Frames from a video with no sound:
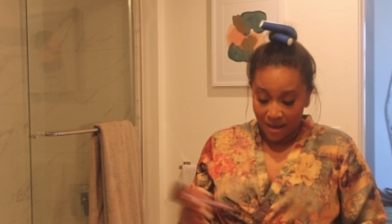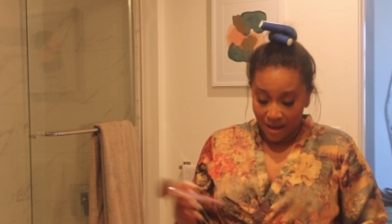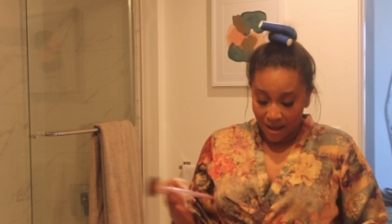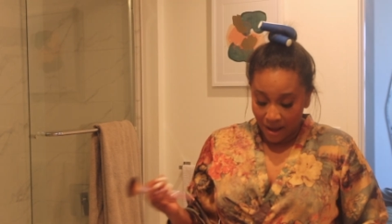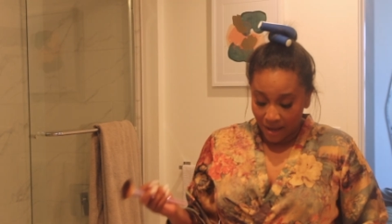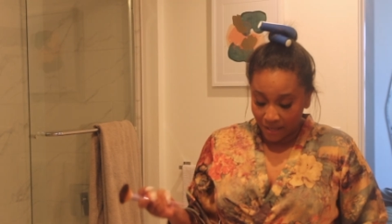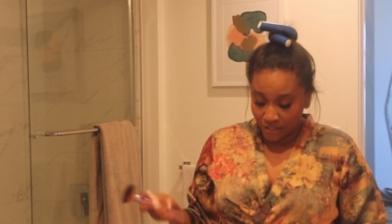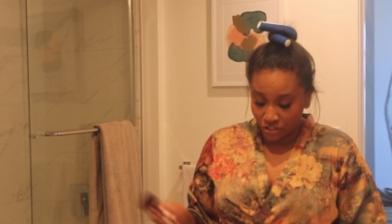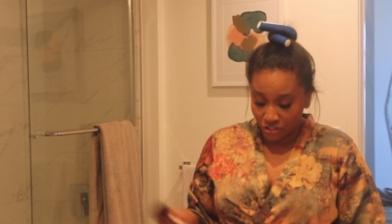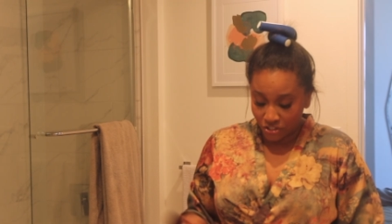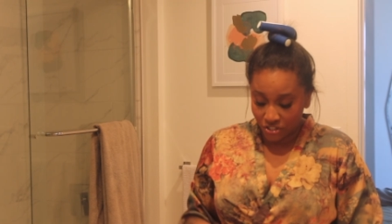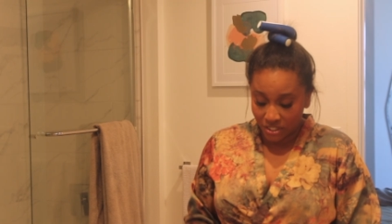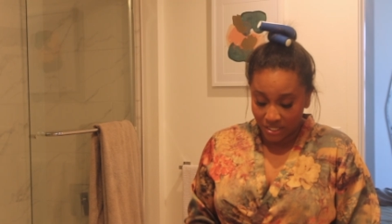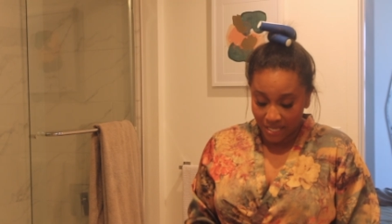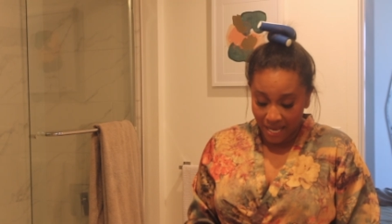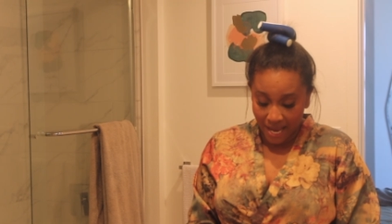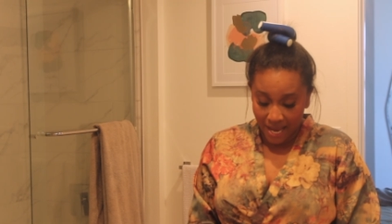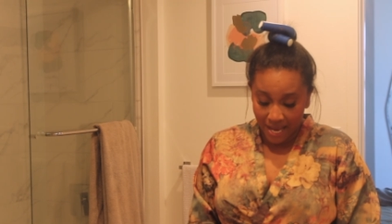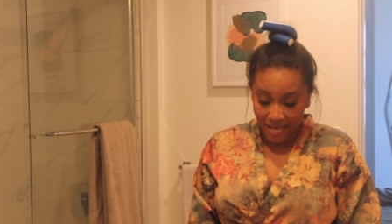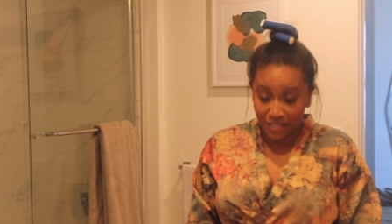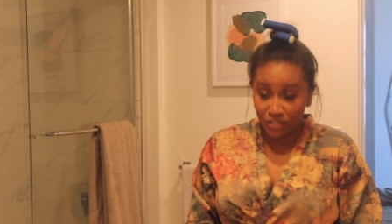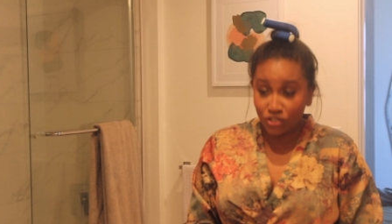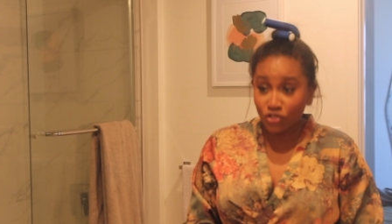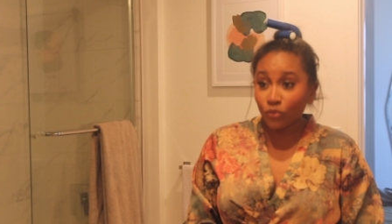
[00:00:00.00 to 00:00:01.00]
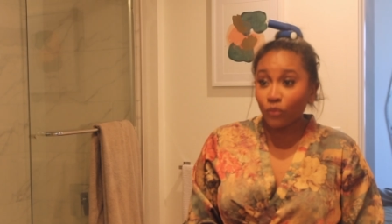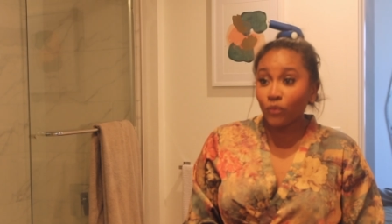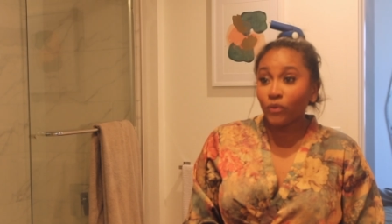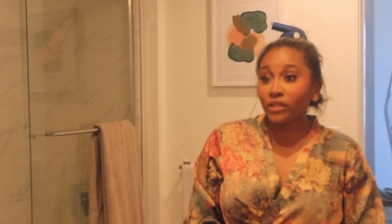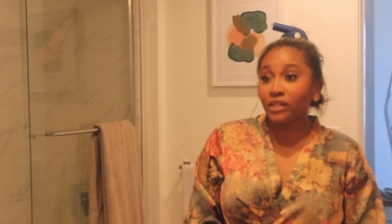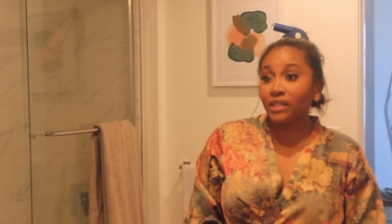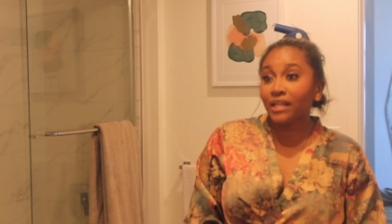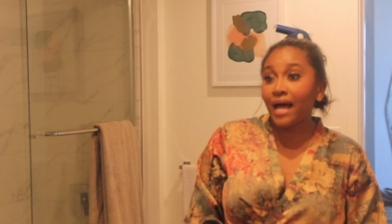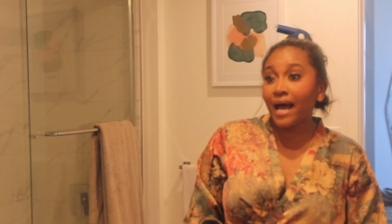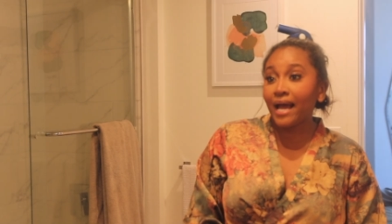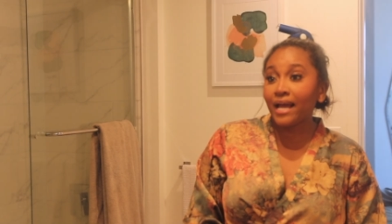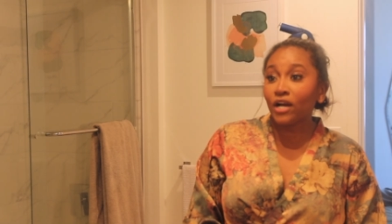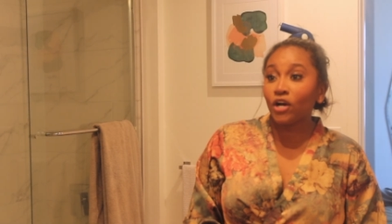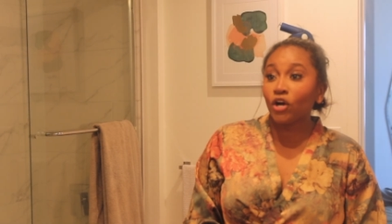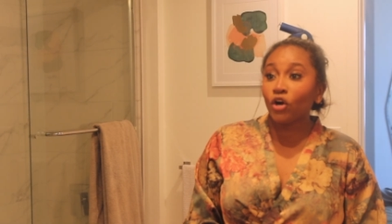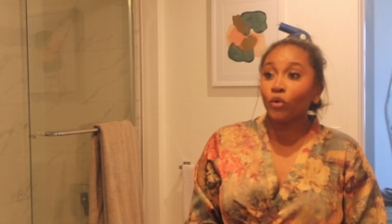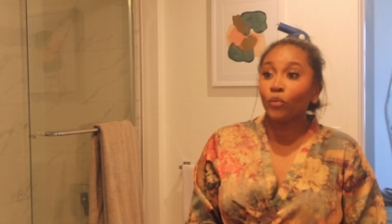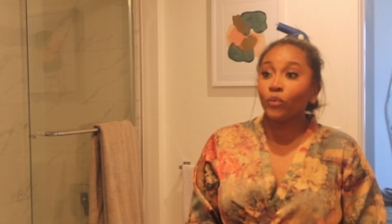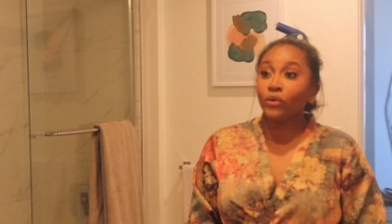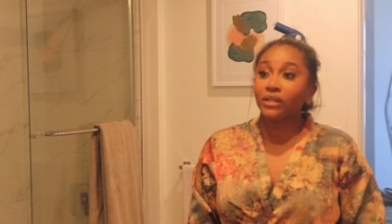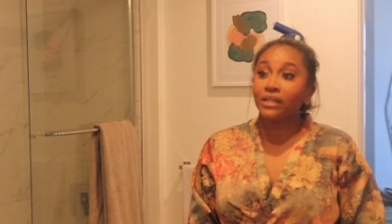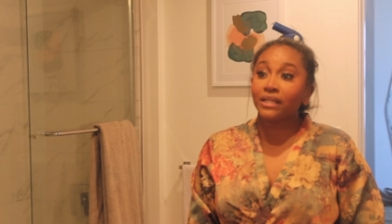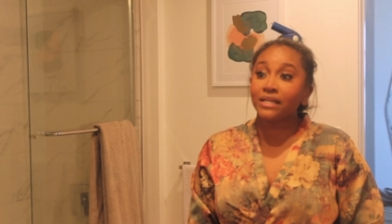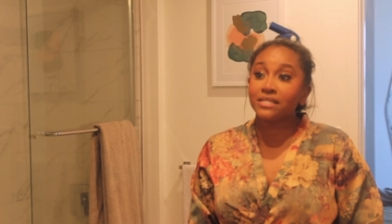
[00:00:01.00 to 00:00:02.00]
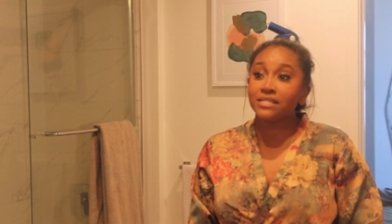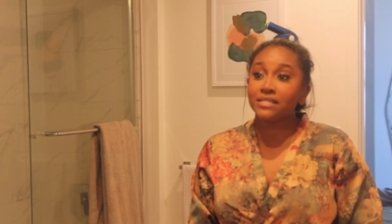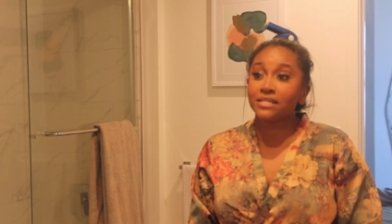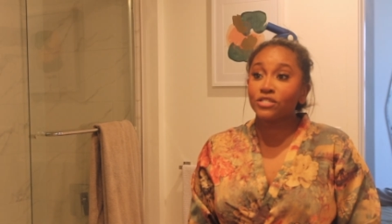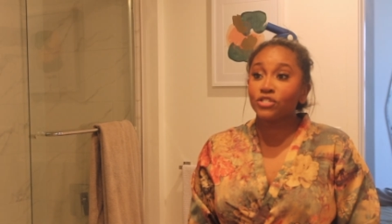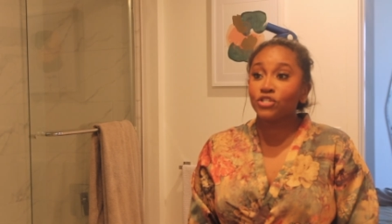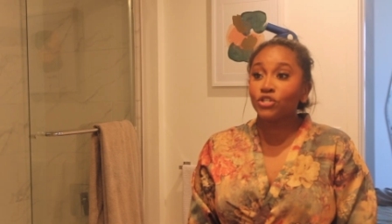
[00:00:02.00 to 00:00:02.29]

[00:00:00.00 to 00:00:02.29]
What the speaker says: understand or will like or will listen